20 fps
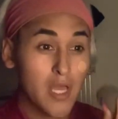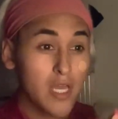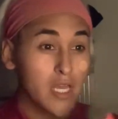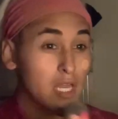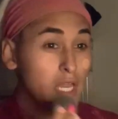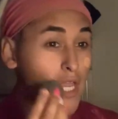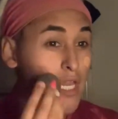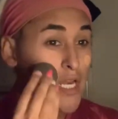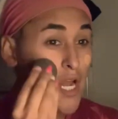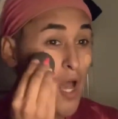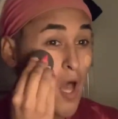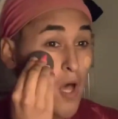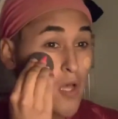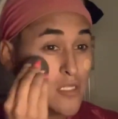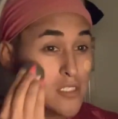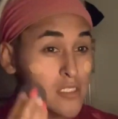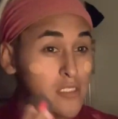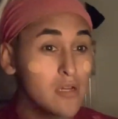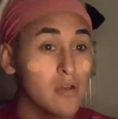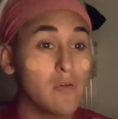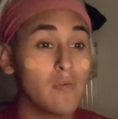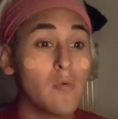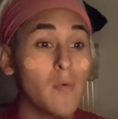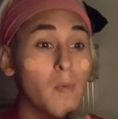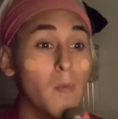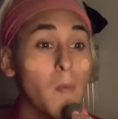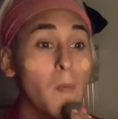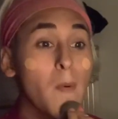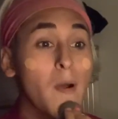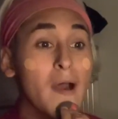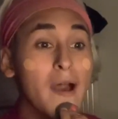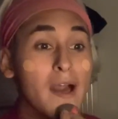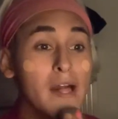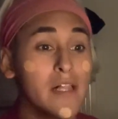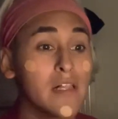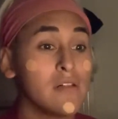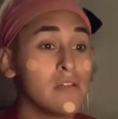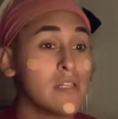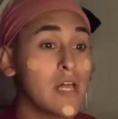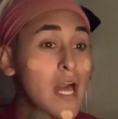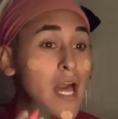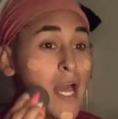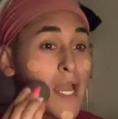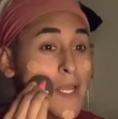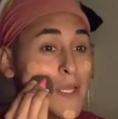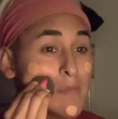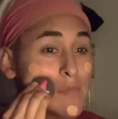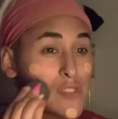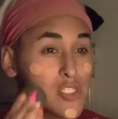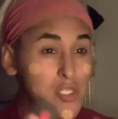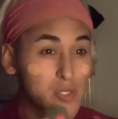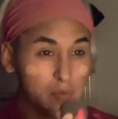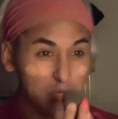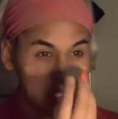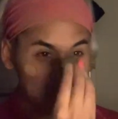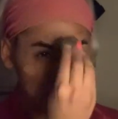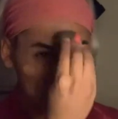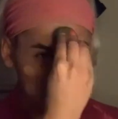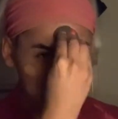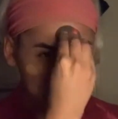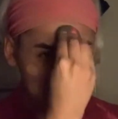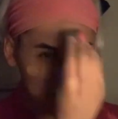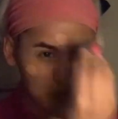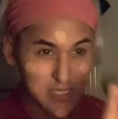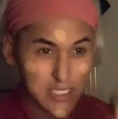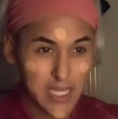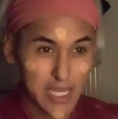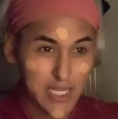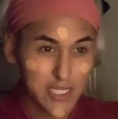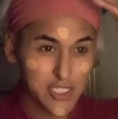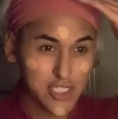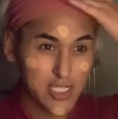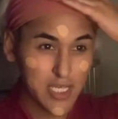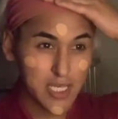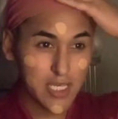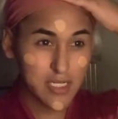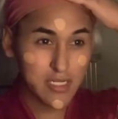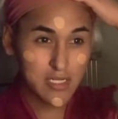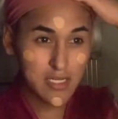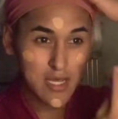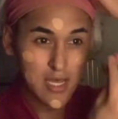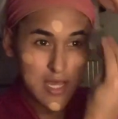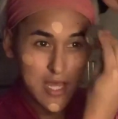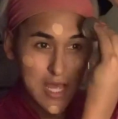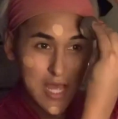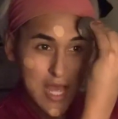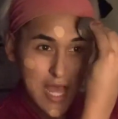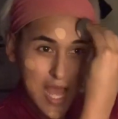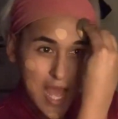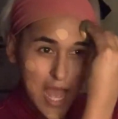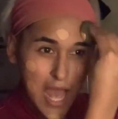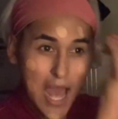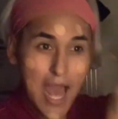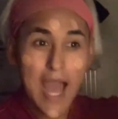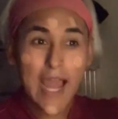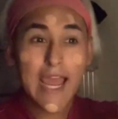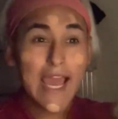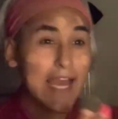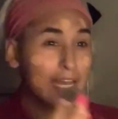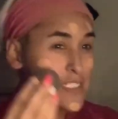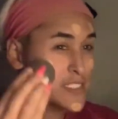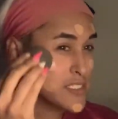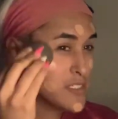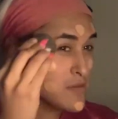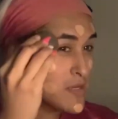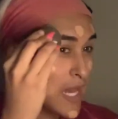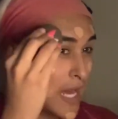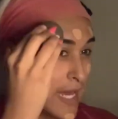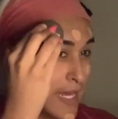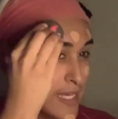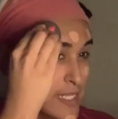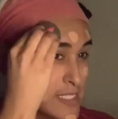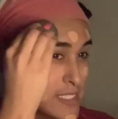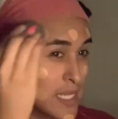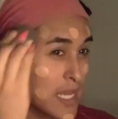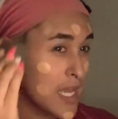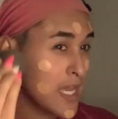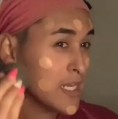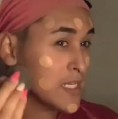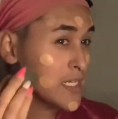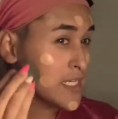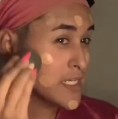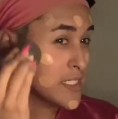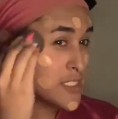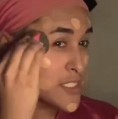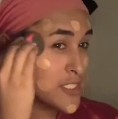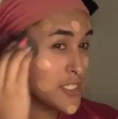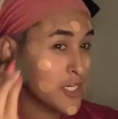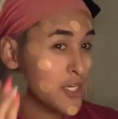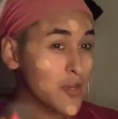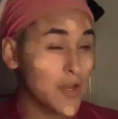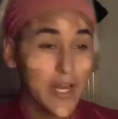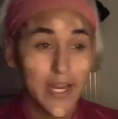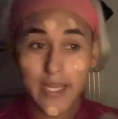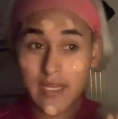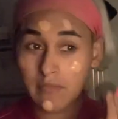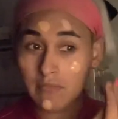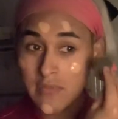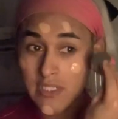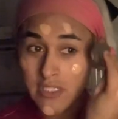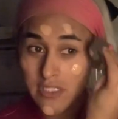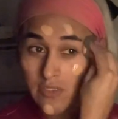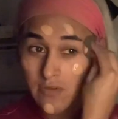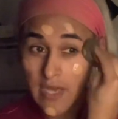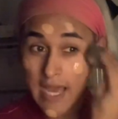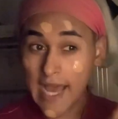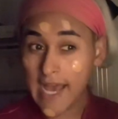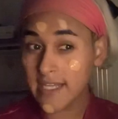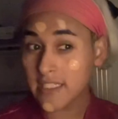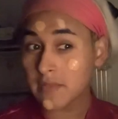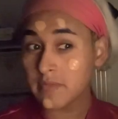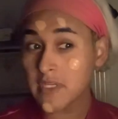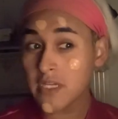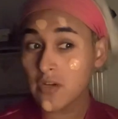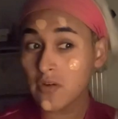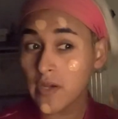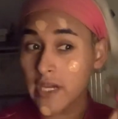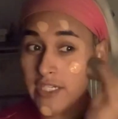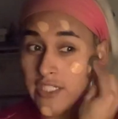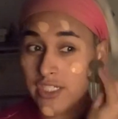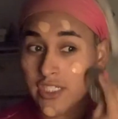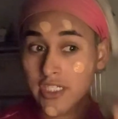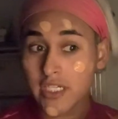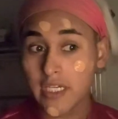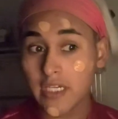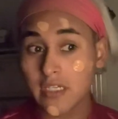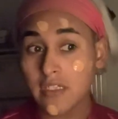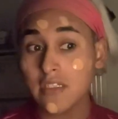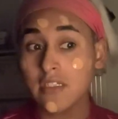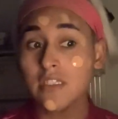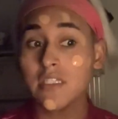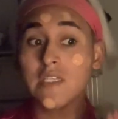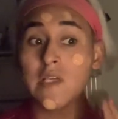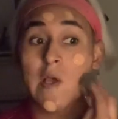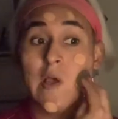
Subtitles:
And also, while I am doing my foundation, I asked you guys on Instagram to ask me questions.